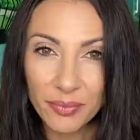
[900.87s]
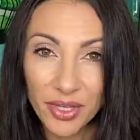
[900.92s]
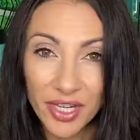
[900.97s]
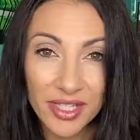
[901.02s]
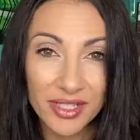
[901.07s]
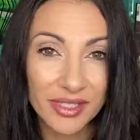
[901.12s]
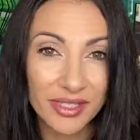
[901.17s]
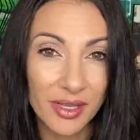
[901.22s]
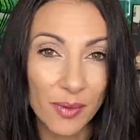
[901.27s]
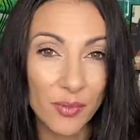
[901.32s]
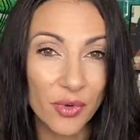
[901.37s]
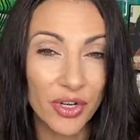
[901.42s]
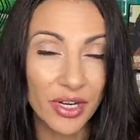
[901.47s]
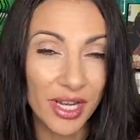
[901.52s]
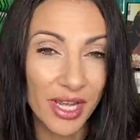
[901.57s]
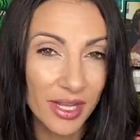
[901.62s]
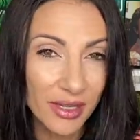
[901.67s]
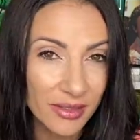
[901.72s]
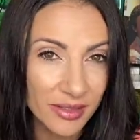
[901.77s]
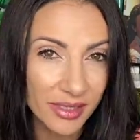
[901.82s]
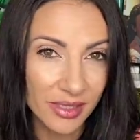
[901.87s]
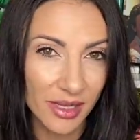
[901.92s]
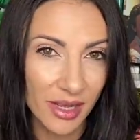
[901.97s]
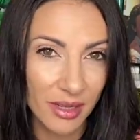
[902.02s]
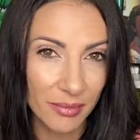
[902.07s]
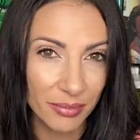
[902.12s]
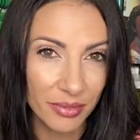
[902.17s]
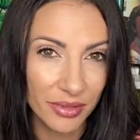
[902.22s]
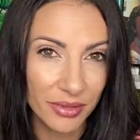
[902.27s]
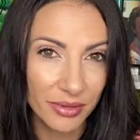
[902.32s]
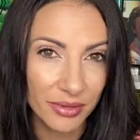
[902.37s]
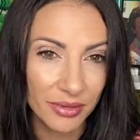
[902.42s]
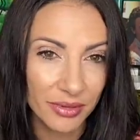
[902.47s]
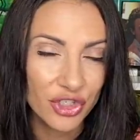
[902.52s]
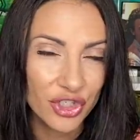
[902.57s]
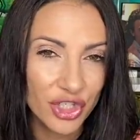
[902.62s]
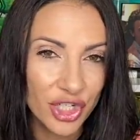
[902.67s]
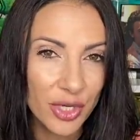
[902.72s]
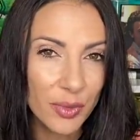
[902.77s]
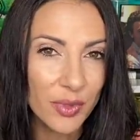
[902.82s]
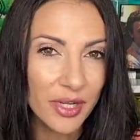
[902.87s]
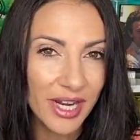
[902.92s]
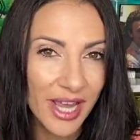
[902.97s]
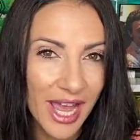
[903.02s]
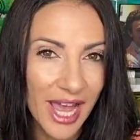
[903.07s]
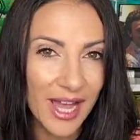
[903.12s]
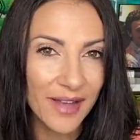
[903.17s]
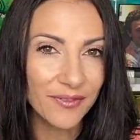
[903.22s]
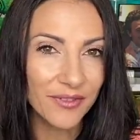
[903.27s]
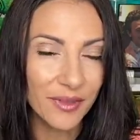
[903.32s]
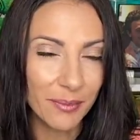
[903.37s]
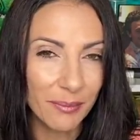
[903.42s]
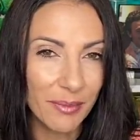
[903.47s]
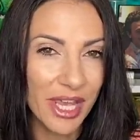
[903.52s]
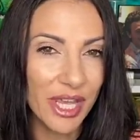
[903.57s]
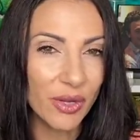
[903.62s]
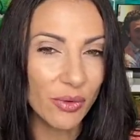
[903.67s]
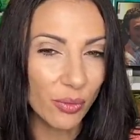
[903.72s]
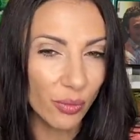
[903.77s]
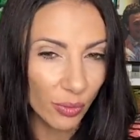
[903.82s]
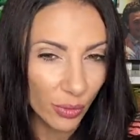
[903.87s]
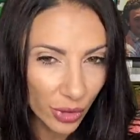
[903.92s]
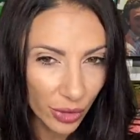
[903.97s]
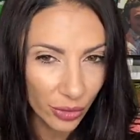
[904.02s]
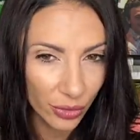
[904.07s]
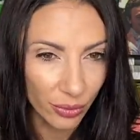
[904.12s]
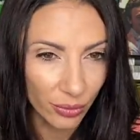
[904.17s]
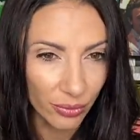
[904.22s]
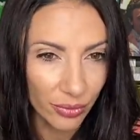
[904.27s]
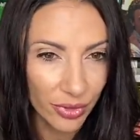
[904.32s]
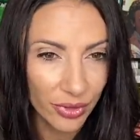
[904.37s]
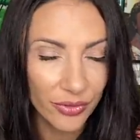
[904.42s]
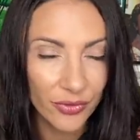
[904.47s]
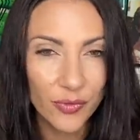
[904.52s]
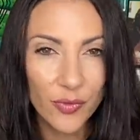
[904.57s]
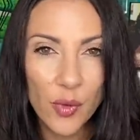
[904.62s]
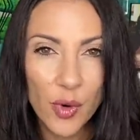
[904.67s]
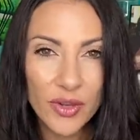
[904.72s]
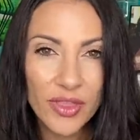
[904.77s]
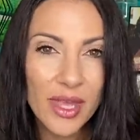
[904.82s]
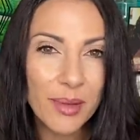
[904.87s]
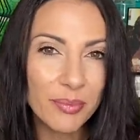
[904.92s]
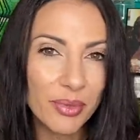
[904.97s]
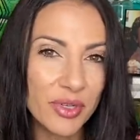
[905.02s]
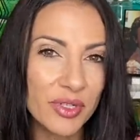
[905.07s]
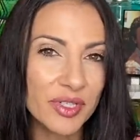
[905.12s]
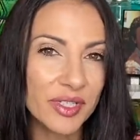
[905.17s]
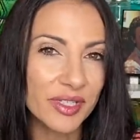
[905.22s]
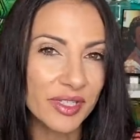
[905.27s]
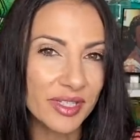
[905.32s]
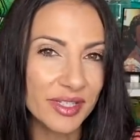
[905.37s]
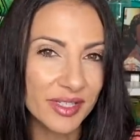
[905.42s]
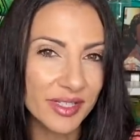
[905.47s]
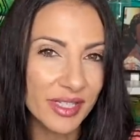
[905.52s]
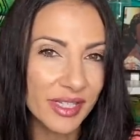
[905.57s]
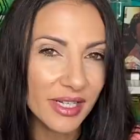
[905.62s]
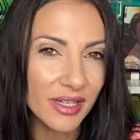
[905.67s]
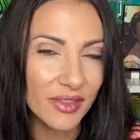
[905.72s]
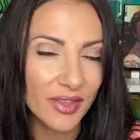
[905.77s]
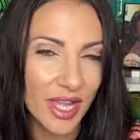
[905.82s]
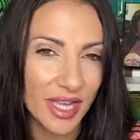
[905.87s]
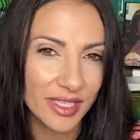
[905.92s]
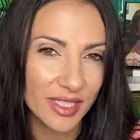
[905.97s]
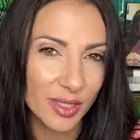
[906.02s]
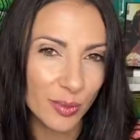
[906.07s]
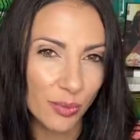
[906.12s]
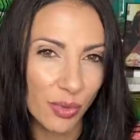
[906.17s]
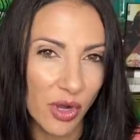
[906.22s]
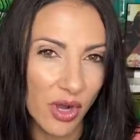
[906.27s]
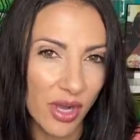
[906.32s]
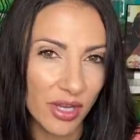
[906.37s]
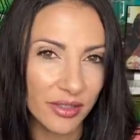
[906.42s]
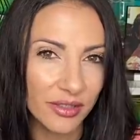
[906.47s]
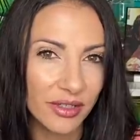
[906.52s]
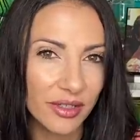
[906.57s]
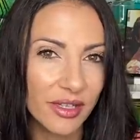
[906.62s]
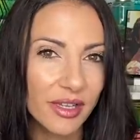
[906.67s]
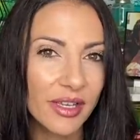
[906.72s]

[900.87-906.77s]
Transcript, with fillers: picks someone else up, she would have to make room for that person to sit in that spot